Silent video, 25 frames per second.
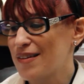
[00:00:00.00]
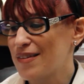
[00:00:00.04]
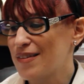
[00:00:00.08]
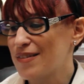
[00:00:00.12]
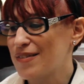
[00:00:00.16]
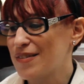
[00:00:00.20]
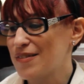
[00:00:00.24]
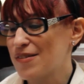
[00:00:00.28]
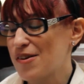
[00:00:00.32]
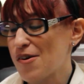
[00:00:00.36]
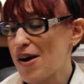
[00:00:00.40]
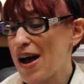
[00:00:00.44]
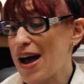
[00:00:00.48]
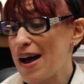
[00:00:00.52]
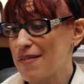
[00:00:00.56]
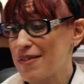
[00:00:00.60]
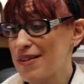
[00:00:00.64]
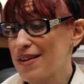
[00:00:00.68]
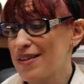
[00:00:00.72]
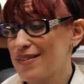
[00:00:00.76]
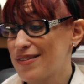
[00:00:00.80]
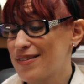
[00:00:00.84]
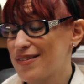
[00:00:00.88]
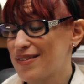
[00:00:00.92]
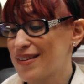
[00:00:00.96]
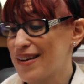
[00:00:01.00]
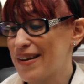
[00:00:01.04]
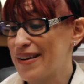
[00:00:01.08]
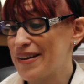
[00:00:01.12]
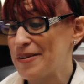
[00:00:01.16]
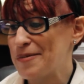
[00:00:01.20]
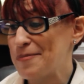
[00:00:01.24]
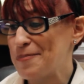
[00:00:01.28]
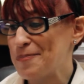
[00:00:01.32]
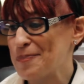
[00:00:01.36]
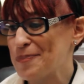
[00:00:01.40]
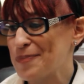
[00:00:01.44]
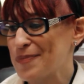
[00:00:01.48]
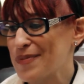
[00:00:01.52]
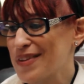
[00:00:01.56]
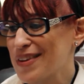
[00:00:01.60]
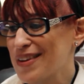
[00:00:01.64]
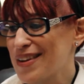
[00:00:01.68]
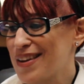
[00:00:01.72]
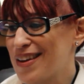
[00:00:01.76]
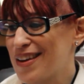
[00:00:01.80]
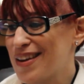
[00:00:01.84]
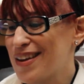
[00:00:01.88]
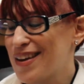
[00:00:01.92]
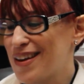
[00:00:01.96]
so how this
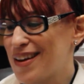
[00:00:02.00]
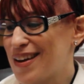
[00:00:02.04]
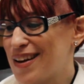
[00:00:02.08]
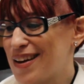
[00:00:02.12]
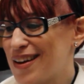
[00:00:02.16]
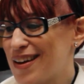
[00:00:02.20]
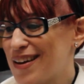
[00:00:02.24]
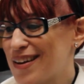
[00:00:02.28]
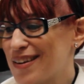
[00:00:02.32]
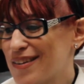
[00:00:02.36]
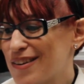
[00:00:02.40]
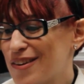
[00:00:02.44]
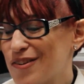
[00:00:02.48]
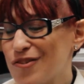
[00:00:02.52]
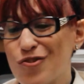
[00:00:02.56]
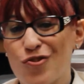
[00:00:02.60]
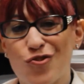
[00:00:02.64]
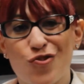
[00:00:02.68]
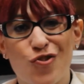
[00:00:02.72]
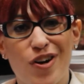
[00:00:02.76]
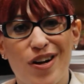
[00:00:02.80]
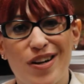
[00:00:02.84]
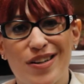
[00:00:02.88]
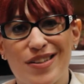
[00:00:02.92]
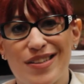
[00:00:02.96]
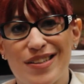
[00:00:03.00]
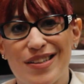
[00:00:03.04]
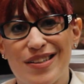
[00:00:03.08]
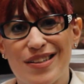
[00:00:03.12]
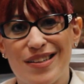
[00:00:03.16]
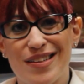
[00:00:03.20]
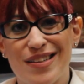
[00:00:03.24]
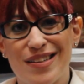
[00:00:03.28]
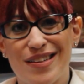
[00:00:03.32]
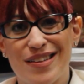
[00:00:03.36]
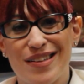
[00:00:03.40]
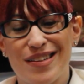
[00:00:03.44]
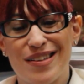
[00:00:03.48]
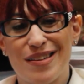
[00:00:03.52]
constructed